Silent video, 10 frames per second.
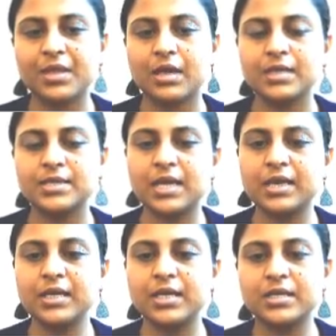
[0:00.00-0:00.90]

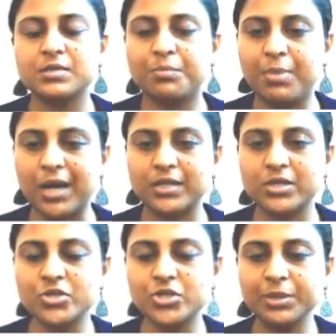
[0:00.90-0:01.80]
second is
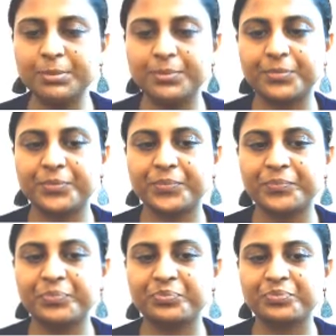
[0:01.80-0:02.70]
partnership,
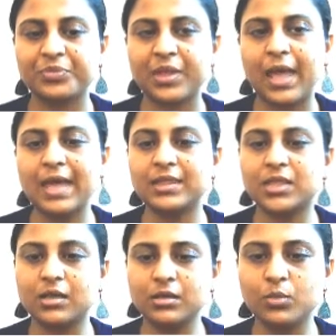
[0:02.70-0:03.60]
and
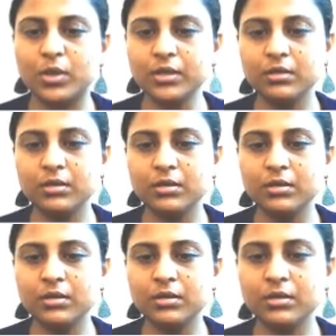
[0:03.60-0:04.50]
third one
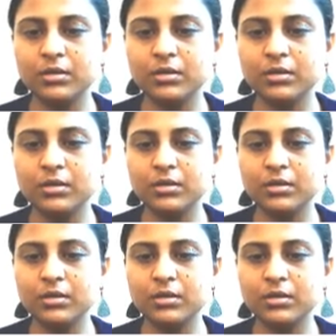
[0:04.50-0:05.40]
company
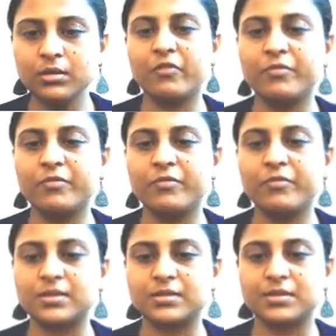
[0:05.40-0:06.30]
form of business.